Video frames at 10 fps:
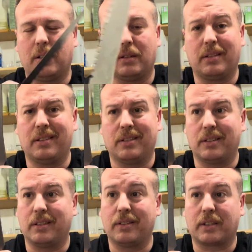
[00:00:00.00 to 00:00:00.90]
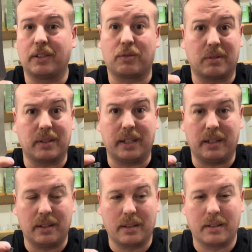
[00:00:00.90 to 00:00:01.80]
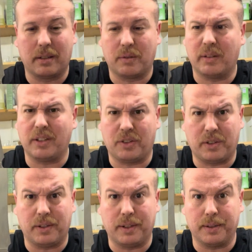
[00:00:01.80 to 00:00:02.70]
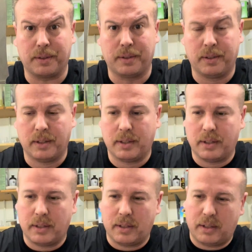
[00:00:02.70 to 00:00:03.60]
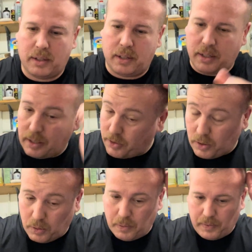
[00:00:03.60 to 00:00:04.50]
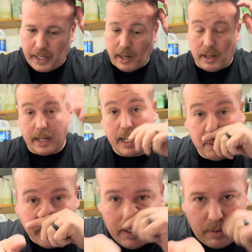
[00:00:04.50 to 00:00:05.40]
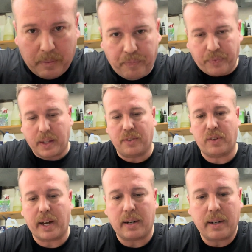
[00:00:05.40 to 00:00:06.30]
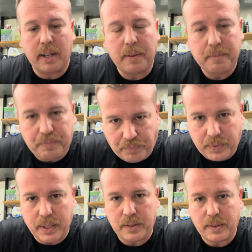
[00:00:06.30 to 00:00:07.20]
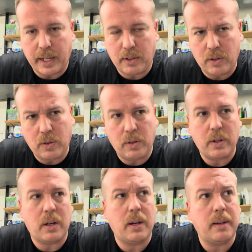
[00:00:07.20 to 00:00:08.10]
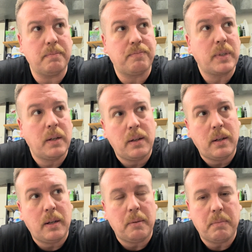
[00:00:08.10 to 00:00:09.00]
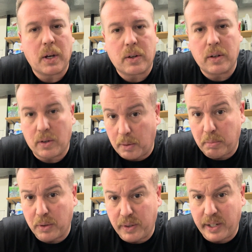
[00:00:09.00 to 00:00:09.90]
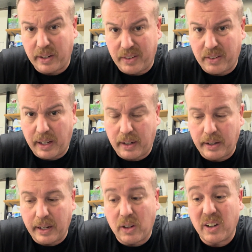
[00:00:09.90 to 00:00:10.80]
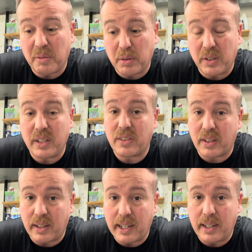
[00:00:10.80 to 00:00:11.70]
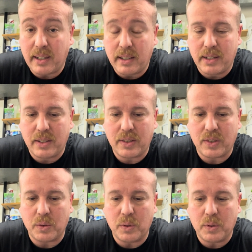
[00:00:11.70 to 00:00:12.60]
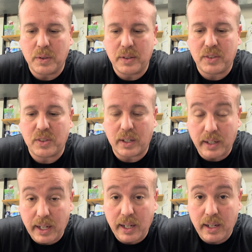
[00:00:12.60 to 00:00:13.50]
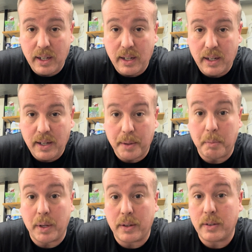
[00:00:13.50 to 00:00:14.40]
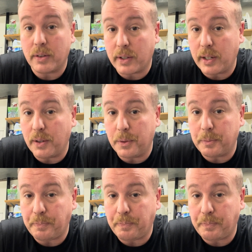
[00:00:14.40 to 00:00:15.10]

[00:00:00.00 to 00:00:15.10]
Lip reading: this gets really serious. So yeah, anyways, Saturday, stay tuned. I'm not gonna upload it on Saturday. I'll upload it Sunday. So Sunday, be on the lookout